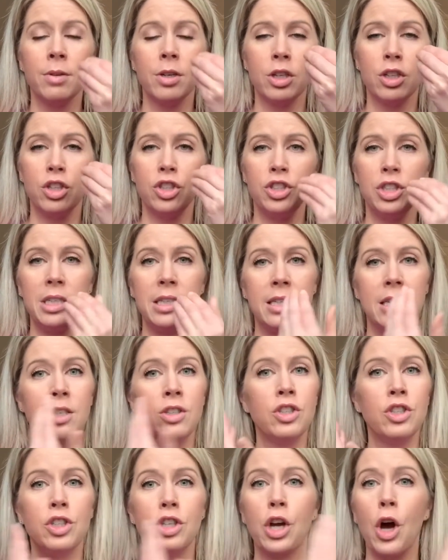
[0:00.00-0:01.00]
She
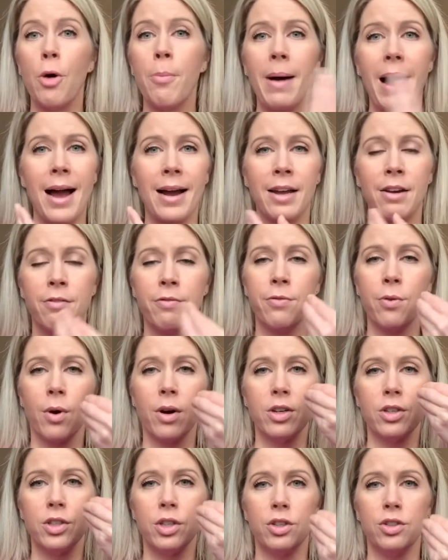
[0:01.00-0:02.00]
didn't go back and
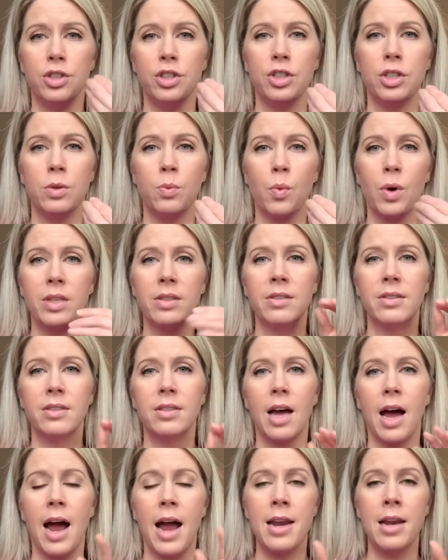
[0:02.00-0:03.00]
forth. So she did one
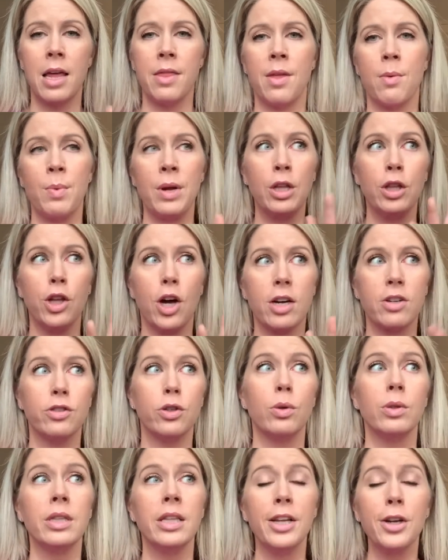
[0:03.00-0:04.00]
side and then we looked. So
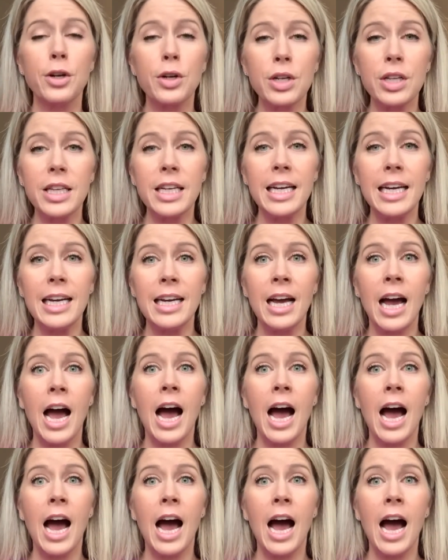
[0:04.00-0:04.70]
literally